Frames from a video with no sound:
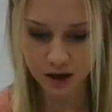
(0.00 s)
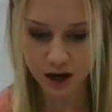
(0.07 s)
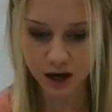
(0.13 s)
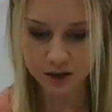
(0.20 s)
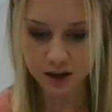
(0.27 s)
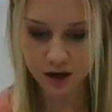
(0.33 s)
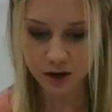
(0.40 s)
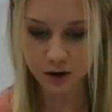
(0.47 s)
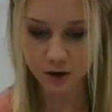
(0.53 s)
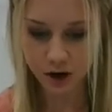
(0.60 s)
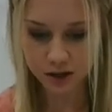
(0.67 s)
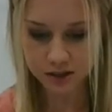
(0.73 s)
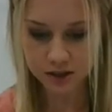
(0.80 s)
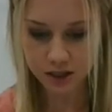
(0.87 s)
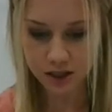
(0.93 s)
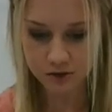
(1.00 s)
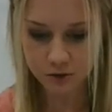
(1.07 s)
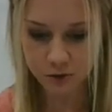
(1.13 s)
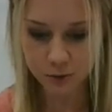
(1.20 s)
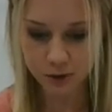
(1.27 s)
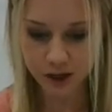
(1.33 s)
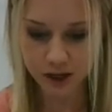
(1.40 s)
and then across a
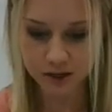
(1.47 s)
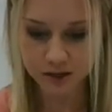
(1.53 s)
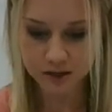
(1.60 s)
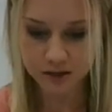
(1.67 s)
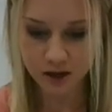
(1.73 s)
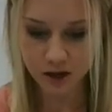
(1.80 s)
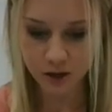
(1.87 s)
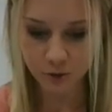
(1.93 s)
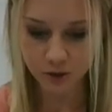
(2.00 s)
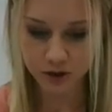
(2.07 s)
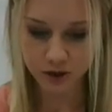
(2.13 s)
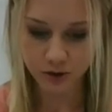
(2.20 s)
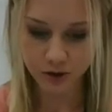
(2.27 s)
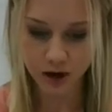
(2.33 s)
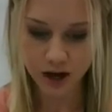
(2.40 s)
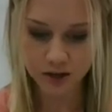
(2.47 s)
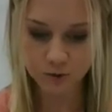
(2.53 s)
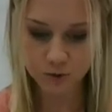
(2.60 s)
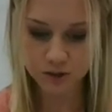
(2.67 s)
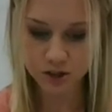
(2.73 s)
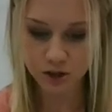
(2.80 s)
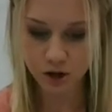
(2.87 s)
level place where the grass
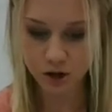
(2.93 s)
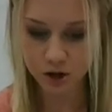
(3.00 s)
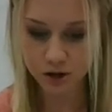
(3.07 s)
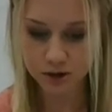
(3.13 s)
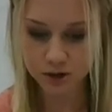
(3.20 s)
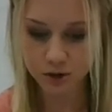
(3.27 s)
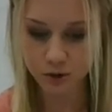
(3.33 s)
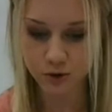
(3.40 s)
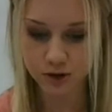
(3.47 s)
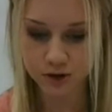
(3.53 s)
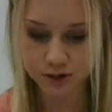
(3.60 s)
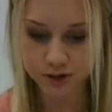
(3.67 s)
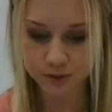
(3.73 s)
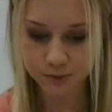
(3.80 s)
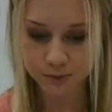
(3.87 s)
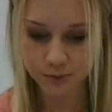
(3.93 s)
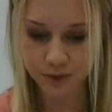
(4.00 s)
was tall and coarse.